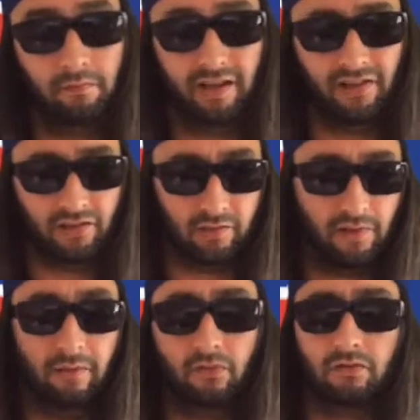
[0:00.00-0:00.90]
billions of
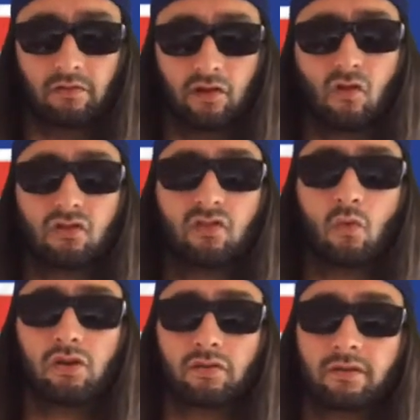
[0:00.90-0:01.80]
people across the
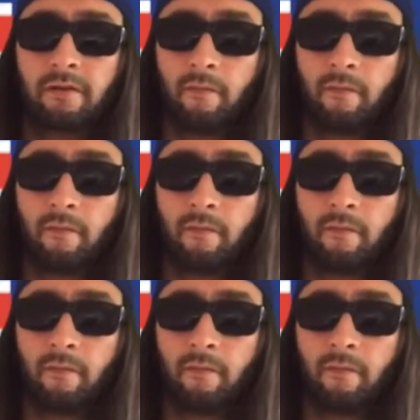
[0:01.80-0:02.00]
world.